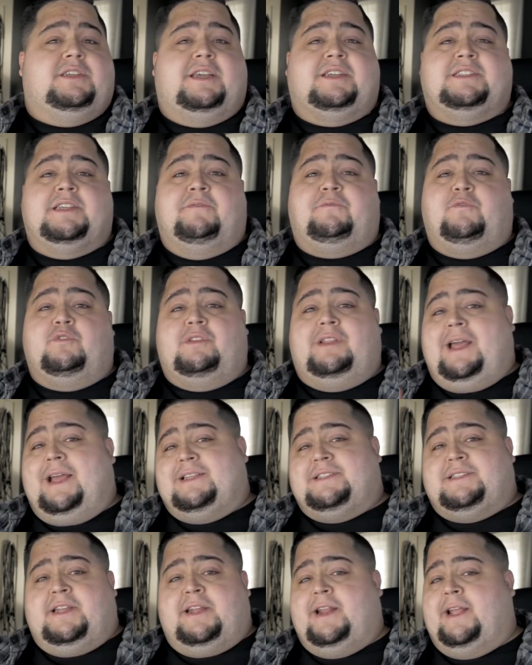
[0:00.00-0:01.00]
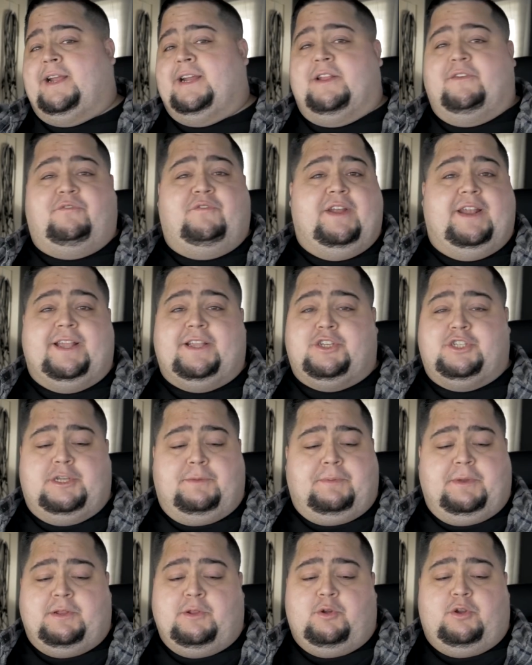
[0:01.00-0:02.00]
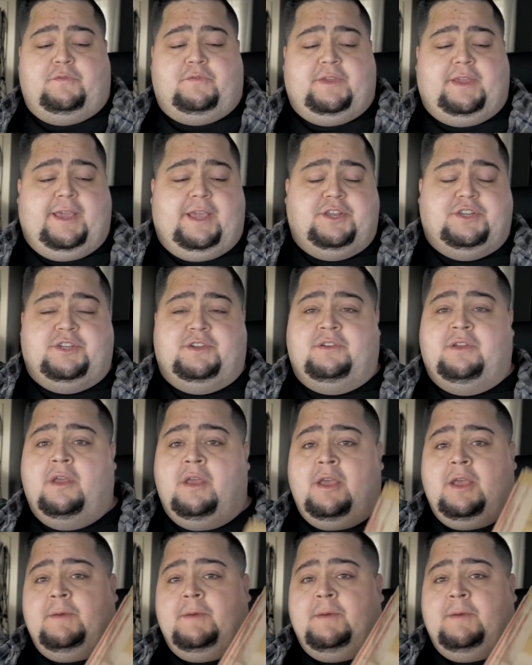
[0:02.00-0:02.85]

except for last night I got a FedEx shipping notification